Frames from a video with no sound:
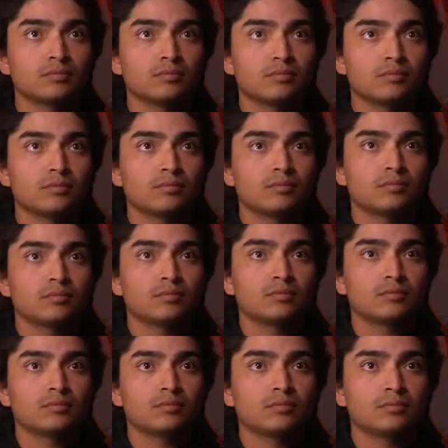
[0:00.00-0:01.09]

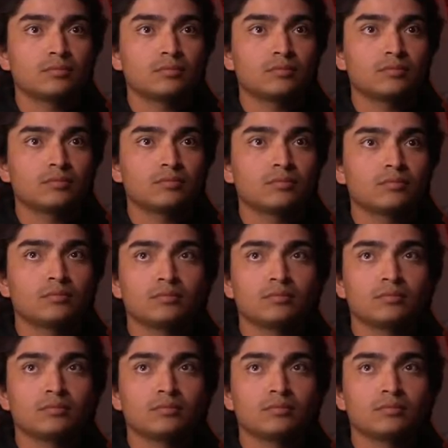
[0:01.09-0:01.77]
[no speech]